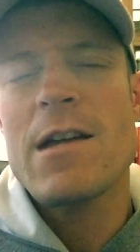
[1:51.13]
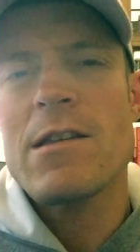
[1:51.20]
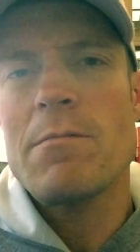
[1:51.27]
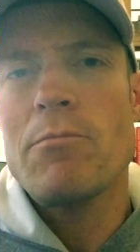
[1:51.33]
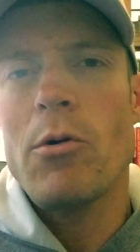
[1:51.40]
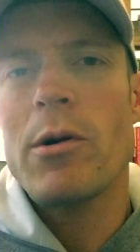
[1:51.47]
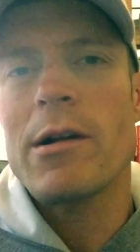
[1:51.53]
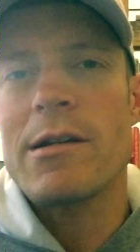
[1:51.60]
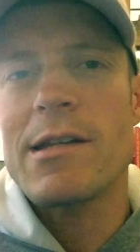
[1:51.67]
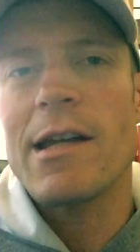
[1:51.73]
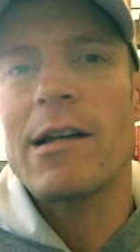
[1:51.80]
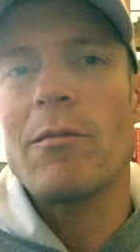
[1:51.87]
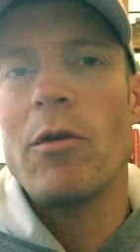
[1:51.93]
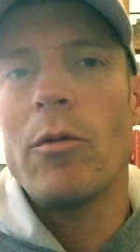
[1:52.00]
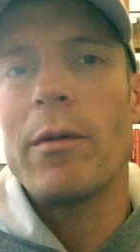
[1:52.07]
It's important to
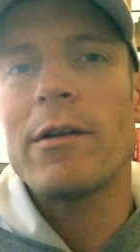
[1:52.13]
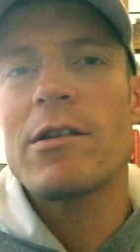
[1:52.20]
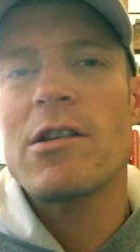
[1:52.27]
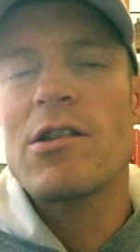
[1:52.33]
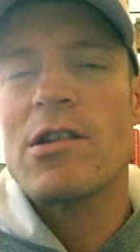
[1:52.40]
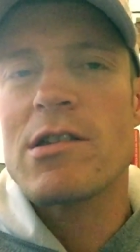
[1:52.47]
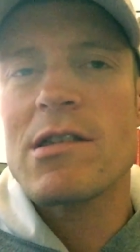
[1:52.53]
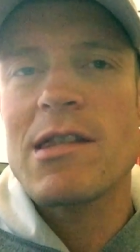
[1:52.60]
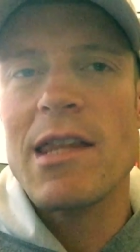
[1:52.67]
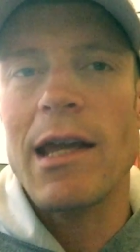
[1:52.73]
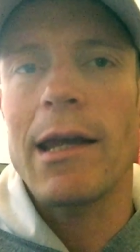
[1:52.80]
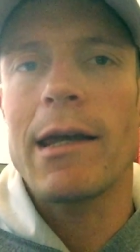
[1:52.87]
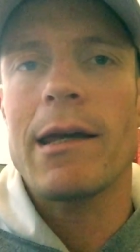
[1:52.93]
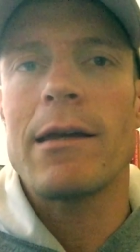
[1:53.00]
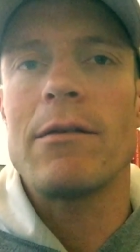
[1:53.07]
take a moment to just
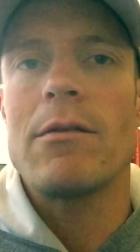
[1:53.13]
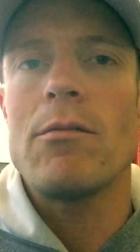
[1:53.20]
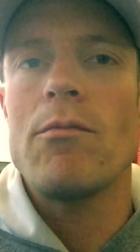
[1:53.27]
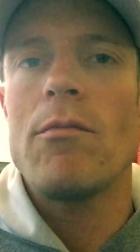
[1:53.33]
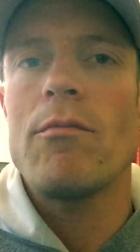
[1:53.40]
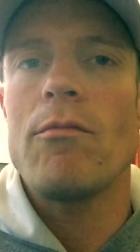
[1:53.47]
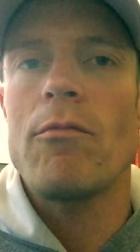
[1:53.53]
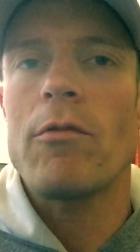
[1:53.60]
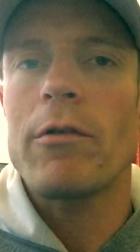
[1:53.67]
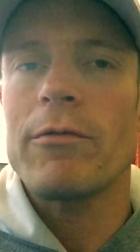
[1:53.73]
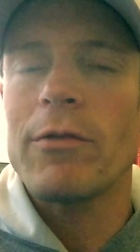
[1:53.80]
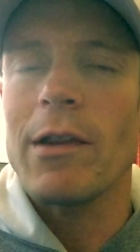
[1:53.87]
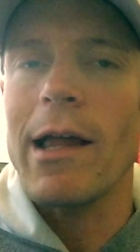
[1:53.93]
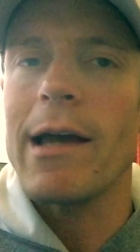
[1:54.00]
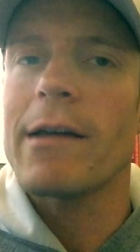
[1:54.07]
think and
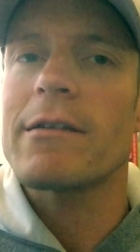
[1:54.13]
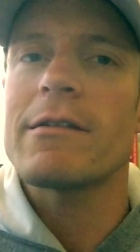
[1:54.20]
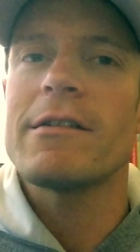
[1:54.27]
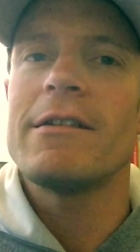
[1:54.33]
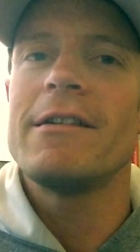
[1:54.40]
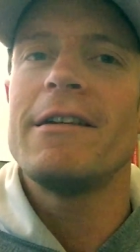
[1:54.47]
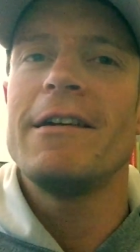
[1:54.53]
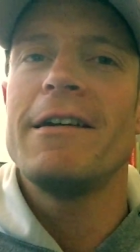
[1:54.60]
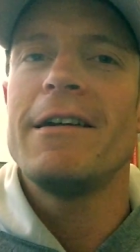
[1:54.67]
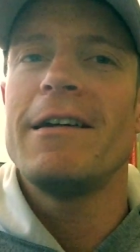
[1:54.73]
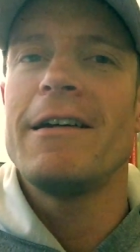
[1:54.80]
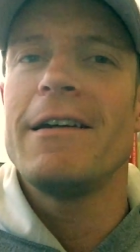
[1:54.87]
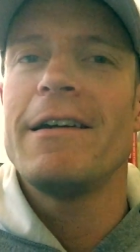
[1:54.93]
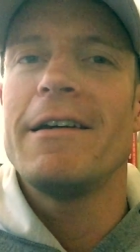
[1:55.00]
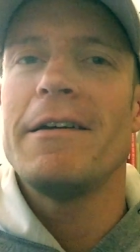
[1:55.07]
reflect
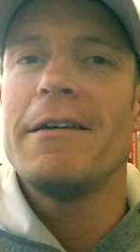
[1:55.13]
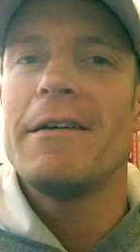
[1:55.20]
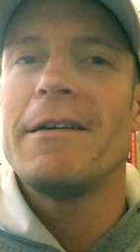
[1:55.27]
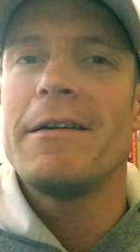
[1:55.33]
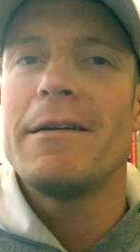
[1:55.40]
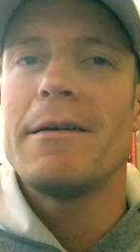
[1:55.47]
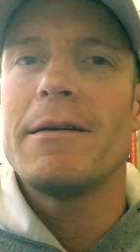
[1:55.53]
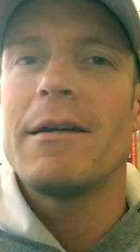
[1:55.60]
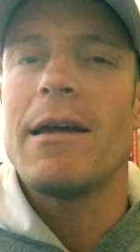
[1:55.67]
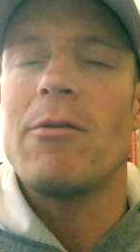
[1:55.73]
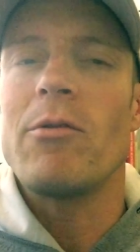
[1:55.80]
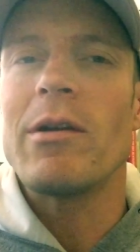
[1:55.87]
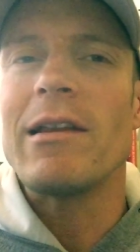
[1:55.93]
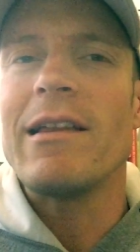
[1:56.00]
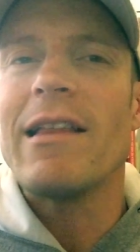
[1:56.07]

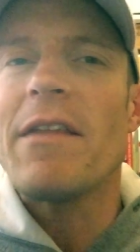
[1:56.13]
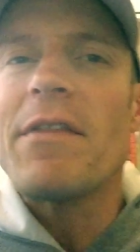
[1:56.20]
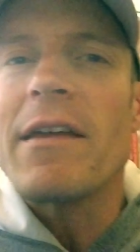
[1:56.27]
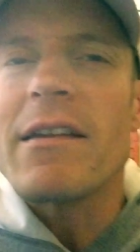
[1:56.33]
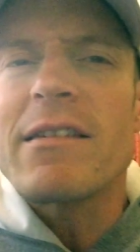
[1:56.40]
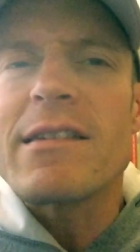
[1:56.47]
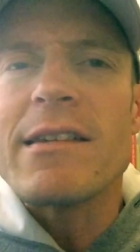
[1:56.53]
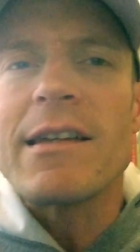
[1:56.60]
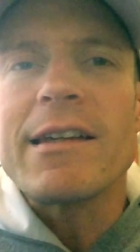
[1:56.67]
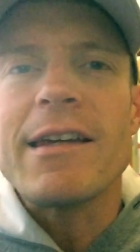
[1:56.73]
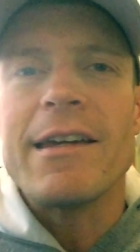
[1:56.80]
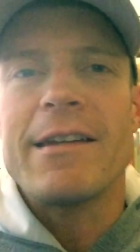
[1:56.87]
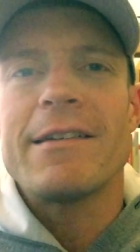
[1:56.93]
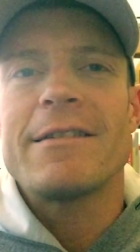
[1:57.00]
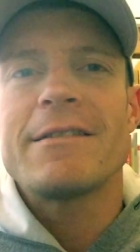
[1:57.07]
and really let things sink
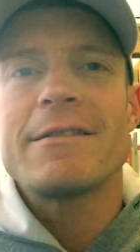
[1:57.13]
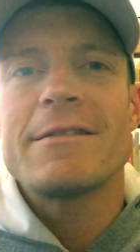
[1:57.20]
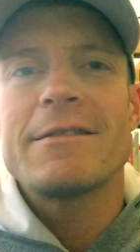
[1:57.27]
in.